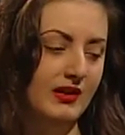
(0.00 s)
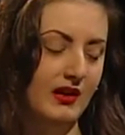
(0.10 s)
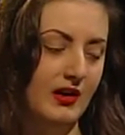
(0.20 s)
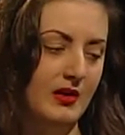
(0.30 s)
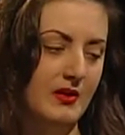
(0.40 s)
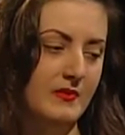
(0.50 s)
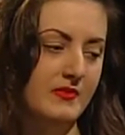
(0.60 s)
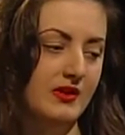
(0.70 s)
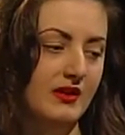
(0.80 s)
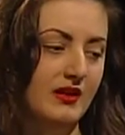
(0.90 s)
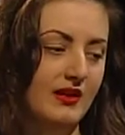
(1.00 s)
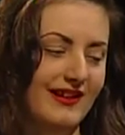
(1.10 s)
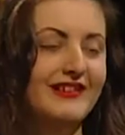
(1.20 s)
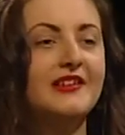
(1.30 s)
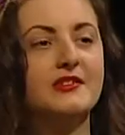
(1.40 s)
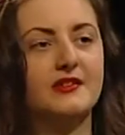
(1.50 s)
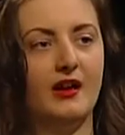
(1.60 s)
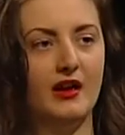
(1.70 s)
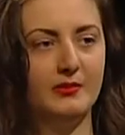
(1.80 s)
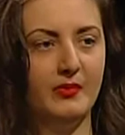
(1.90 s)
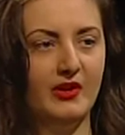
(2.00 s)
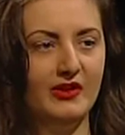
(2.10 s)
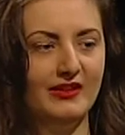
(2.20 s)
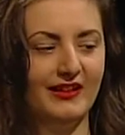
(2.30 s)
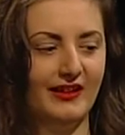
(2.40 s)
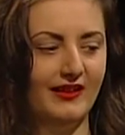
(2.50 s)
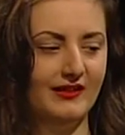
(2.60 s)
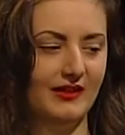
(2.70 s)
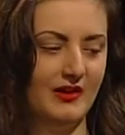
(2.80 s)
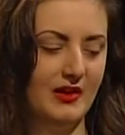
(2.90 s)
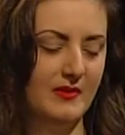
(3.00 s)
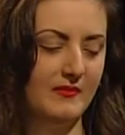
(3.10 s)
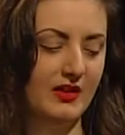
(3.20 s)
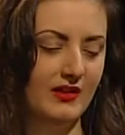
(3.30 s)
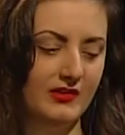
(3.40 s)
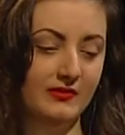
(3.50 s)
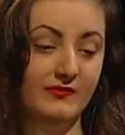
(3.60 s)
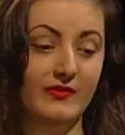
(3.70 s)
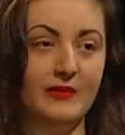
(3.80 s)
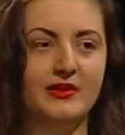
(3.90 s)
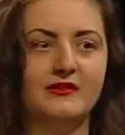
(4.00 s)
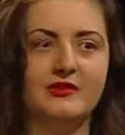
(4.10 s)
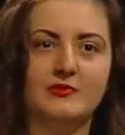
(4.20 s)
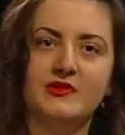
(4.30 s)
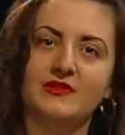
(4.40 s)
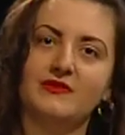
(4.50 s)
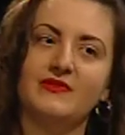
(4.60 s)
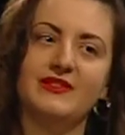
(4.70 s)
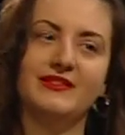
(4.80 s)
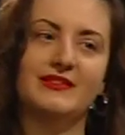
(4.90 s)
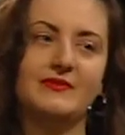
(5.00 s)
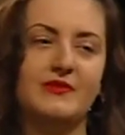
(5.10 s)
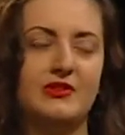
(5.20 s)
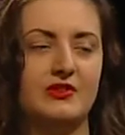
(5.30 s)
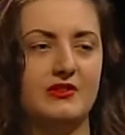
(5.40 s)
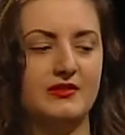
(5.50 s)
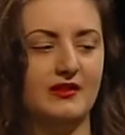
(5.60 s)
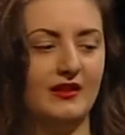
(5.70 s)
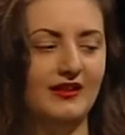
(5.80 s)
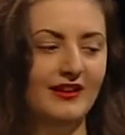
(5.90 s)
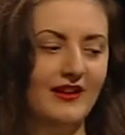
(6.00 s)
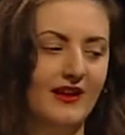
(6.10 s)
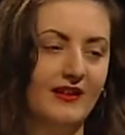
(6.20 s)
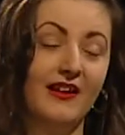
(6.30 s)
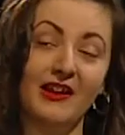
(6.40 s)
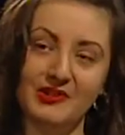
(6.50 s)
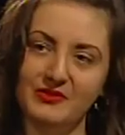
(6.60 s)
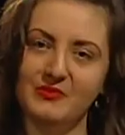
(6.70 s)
Um, I teach in Hyde Park and mm-hmm. Um, Newton Family Enrichment Services, which is a Haitian